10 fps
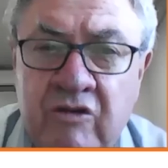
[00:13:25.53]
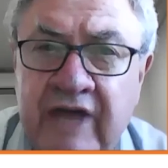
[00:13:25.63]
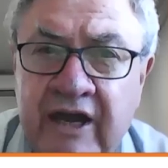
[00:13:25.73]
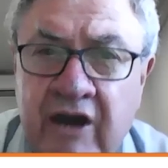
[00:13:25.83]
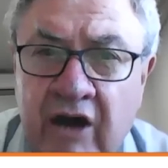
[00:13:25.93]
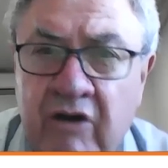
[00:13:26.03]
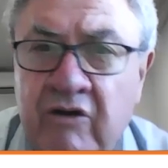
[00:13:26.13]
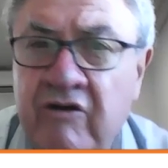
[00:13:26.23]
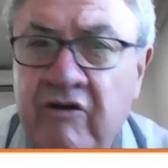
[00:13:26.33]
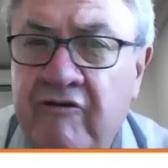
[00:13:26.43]

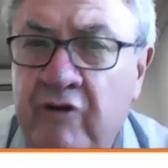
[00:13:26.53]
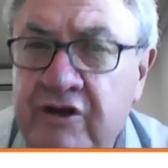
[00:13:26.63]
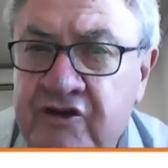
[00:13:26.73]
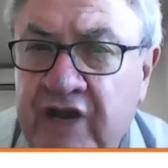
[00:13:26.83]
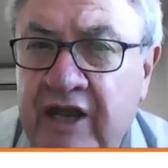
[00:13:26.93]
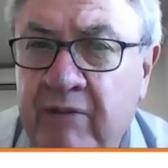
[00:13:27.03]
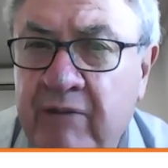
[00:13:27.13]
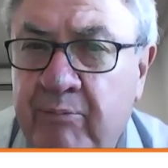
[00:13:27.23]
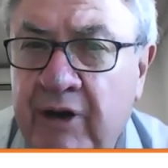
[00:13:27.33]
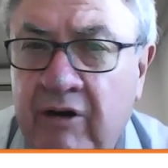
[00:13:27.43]
go for a single
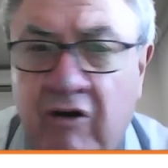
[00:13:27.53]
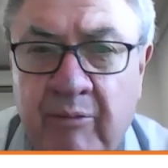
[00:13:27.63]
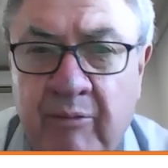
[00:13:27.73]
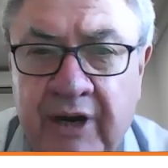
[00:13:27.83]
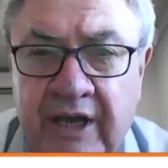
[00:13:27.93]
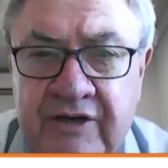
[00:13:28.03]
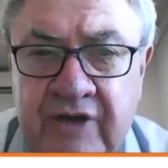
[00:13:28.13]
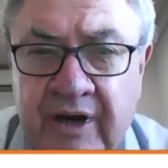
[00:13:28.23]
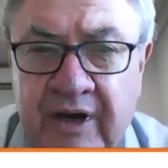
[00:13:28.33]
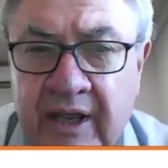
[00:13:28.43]
pill
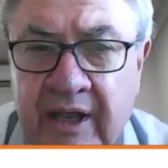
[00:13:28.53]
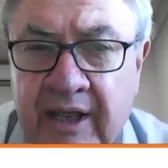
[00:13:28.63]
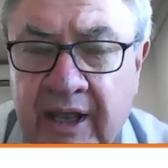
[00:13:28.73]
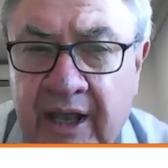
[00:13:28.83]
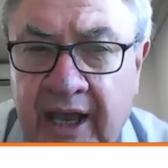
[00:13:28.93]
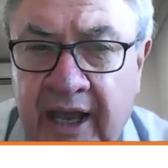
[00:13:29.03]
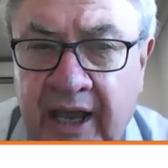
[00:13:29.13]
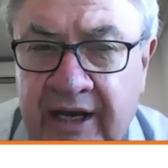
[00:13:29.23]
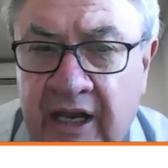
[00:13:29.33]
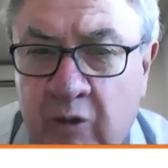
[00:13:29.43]
combination?
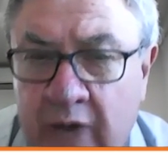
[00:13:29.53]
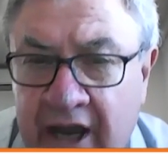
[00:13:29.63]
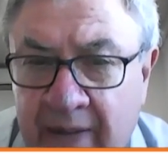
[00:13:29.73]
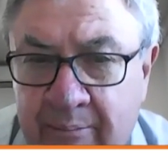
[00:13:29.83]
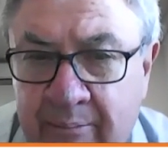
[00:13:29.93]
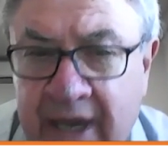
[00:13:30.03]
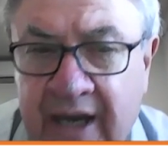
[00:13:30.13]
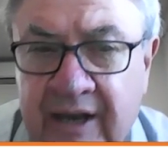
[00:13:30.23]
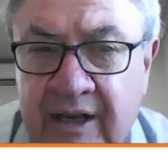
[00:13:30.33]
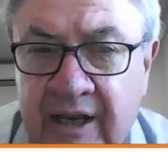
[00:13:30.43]
And we come
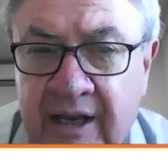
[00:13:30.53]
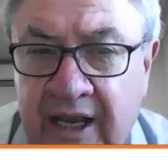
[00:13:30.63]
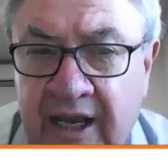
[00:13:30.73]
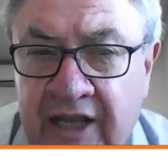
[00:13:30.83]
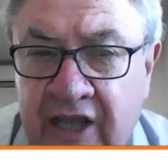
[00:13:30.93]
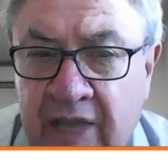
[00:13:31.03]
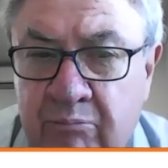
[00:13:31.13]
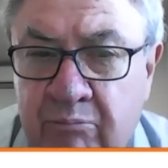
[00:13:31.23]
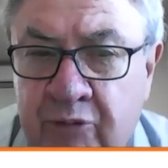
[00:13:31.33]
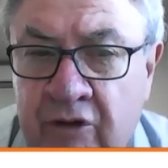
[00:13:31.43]
back. It
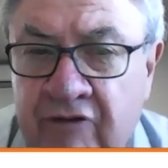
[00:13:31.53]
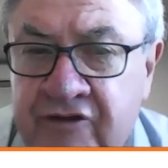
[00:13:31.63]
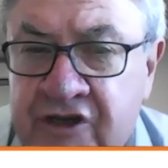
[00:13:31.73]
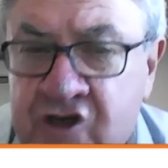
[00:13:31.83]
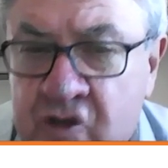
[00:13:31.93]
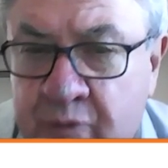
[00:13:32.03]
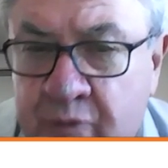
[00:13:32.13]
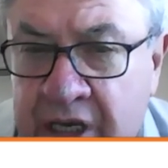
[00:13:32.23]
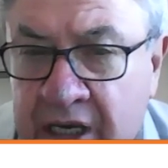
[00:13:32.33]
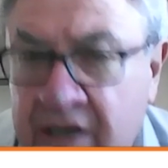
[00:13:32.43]
improves the speed